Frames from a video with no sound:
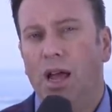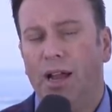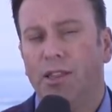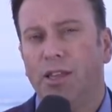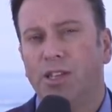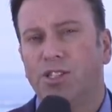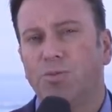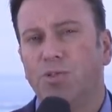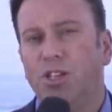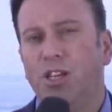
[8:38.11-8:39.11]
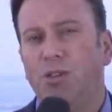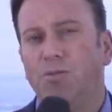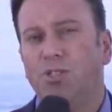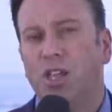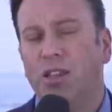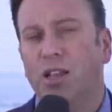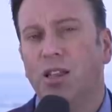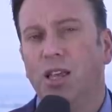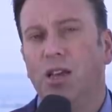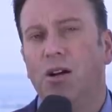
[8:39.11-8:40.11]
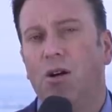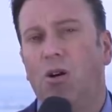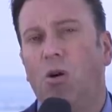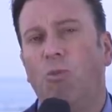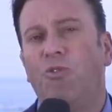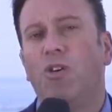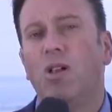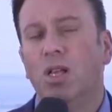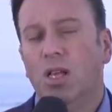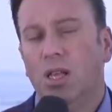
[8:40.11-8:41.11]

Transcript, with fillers: and I think some teams and the league are hopeful